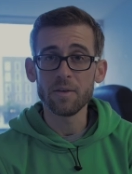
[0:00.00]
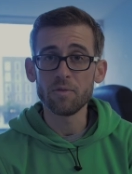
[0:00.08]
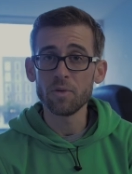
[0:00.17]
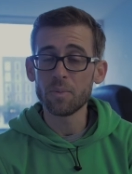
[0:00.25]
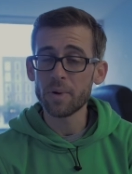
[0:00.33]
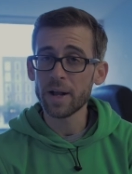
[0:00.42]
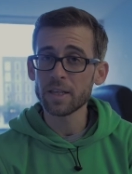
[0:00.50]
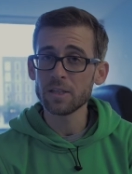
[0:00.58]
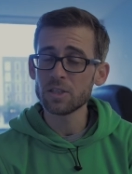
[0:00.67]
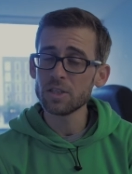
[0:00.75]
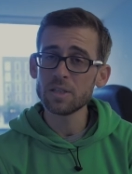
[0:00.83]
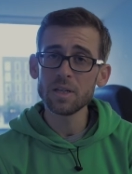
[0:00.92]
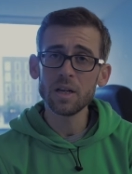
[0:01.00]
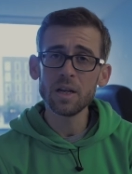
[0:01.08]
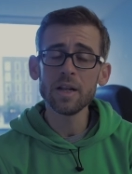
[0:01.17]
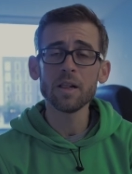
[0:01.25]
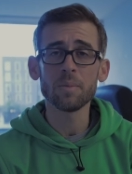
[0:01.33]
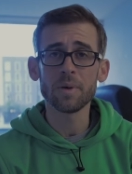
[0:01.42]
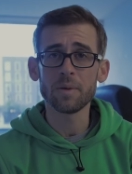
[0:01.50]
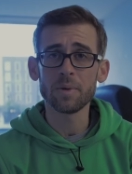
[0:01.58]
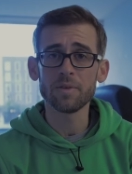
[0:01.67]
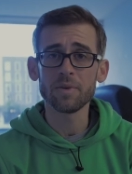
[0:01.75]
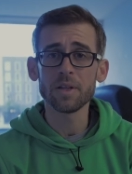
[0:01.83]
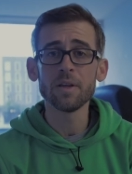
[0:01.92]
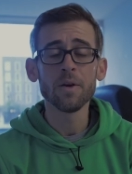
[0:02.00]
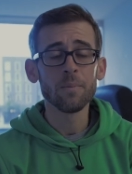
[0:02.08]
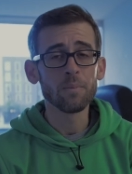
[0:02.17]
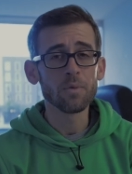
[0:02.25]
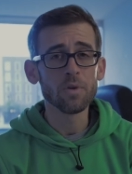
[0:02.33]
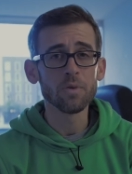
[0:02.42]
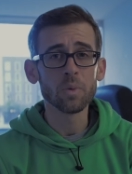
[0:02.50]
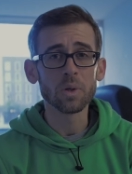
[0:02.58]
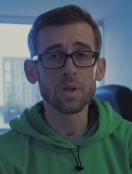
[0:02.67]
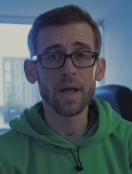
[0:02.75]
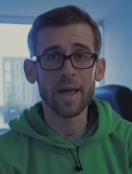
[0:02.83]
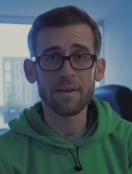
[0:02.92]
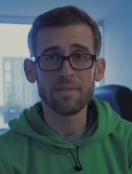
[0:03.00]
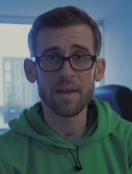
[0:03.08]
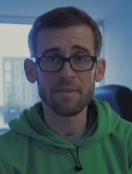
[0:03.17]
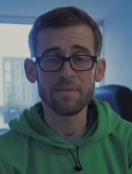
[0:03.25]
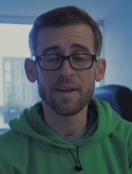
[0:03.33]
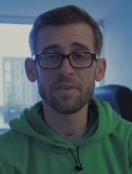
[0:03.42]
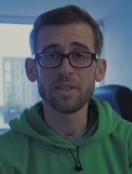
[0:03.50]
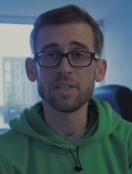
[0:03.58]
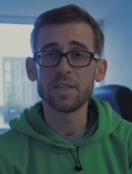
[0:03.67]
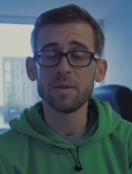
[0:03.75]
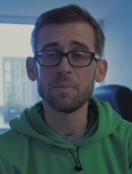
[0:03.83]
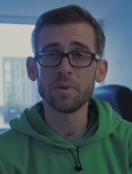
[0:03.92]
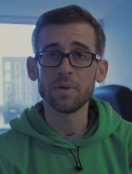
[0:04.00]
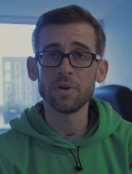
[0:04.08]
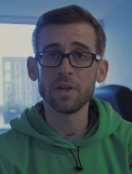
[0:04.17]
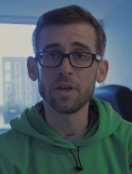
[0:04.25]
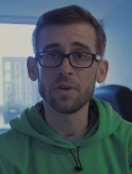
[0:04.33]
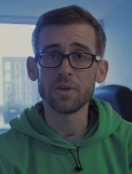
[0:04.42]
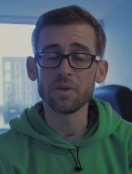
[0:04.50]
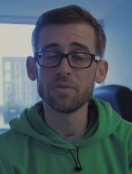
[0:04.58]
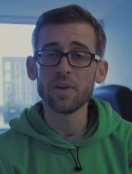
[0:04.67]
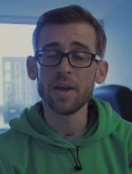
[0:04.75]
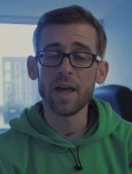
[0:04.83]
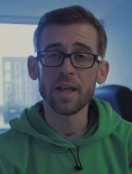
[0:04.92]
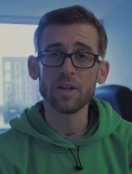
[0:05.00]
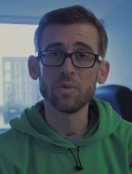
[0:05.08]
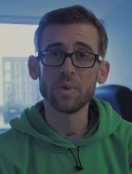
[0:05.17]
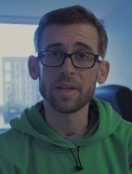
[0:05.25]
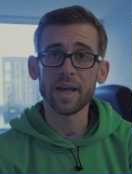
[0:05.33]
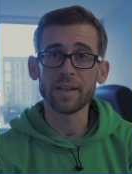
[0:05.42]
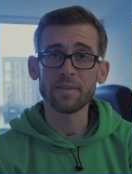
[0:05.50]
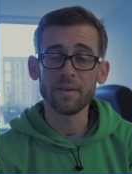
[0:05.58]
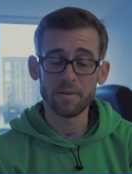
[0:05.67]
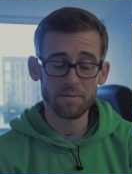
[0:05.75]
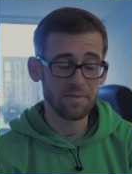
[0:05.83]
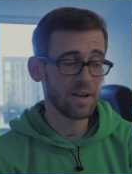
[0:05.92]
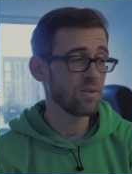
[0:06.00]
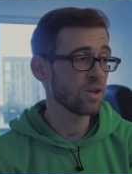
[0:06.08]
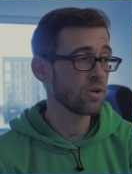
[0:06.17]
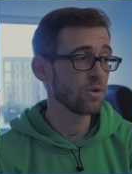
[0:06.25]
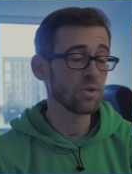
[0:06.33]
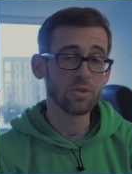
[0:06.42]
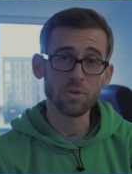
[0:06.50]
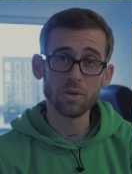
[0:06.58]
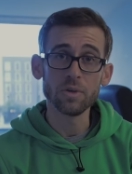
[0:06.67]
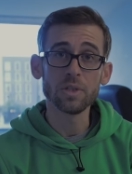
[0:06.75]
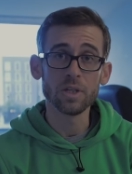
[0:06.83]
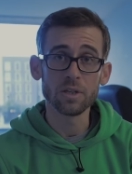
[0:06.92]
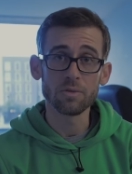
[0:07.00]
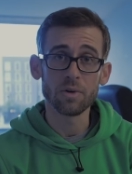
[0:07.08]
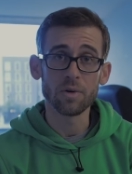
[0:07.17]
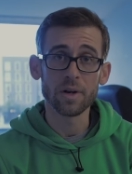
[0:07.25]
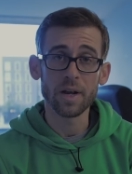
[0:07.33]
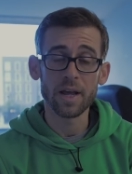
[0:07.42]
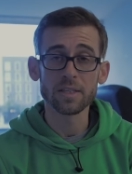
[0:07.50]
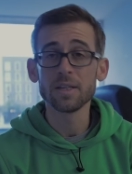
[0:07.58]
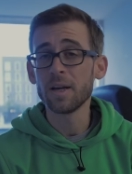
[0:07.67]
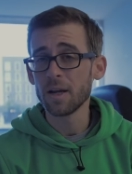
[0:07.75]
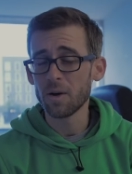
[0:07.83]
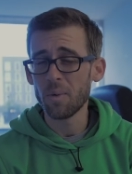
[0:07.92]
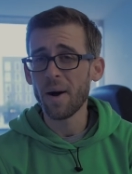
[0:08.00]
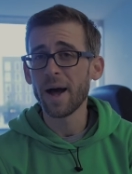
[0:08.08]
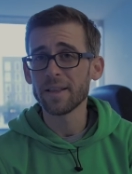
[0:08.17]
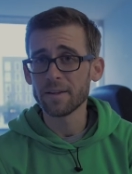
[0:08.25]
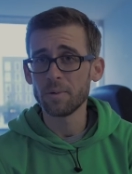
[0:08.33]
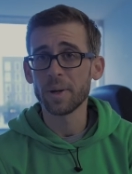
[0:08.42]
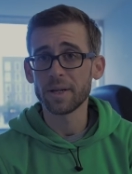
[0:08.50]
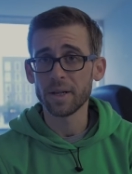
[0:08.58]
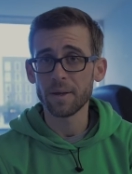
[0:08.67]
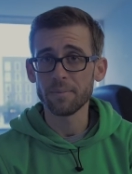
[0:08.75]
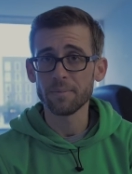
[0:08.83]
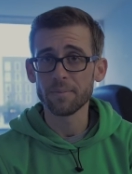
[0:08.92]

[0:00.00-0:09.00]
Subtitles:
if you practice just a little bit with it, you will have a very steep learning curve and you will get very good using the Ronin-S quite quickly.